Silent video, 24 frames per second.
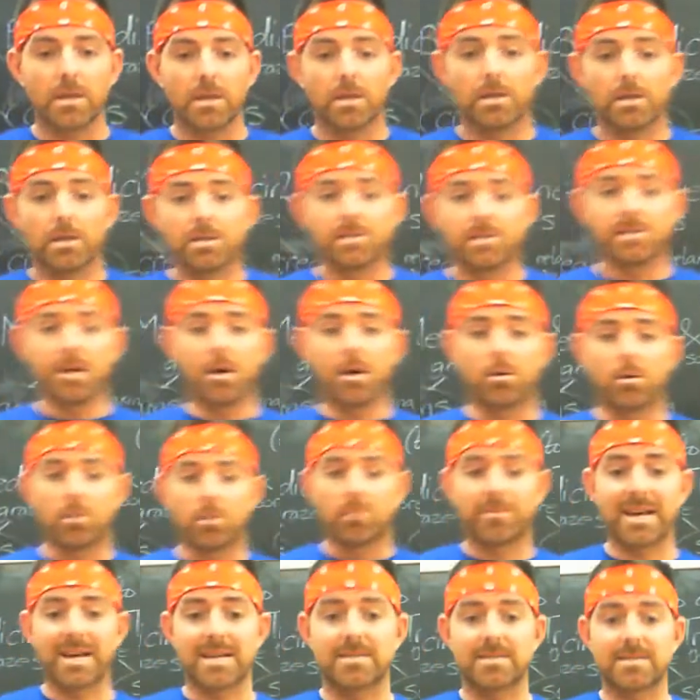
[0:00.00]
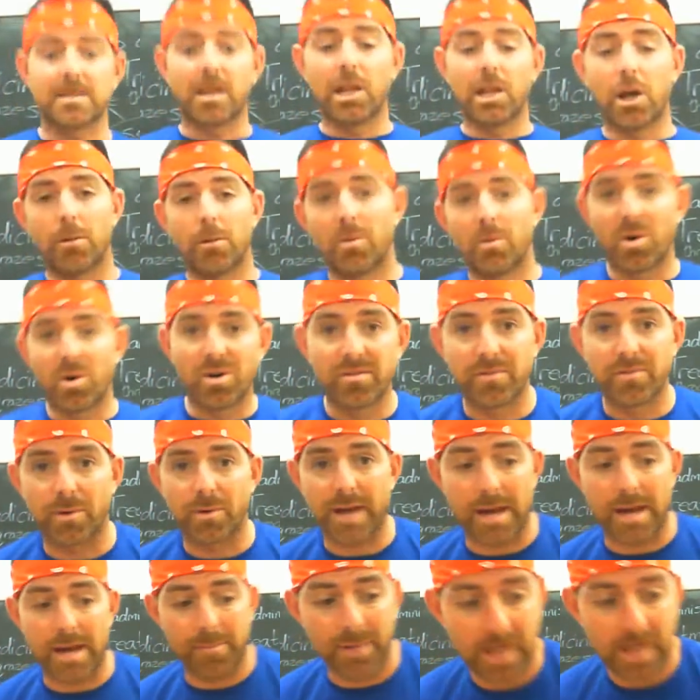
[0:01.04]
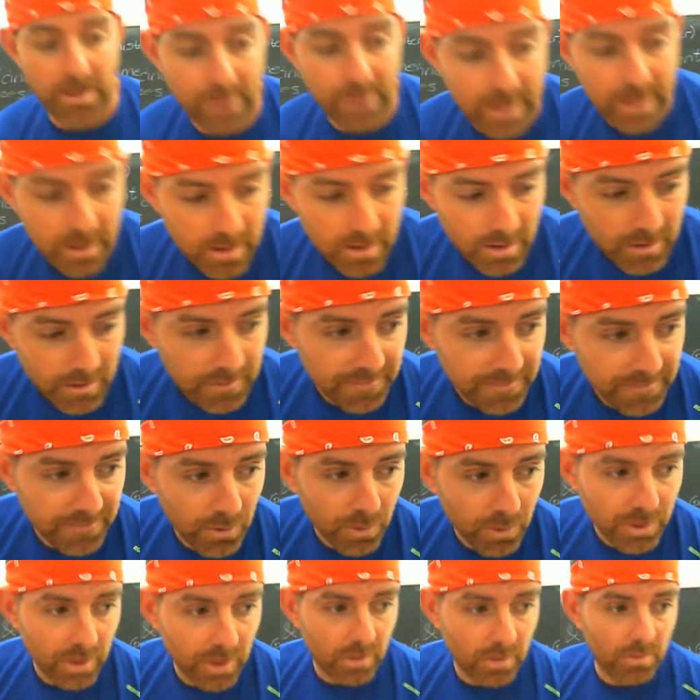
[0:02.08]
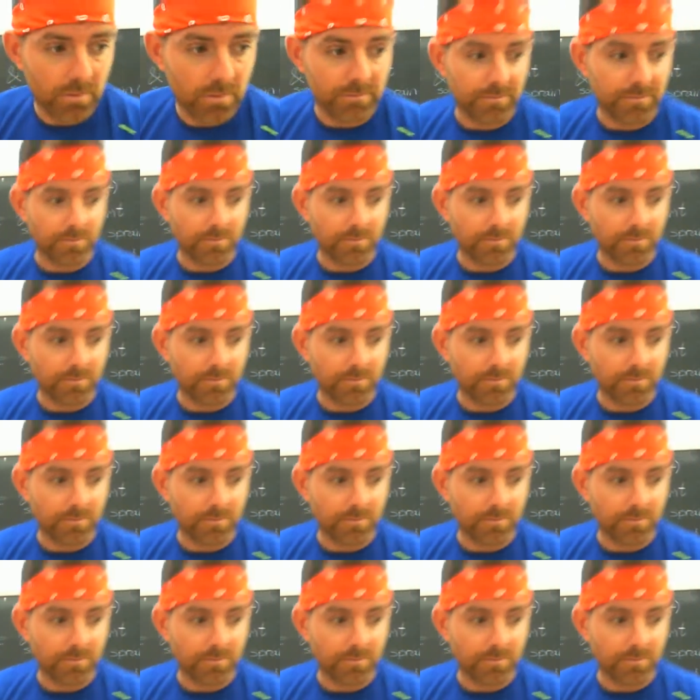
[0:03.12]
So that's a lot more vocabulary for you.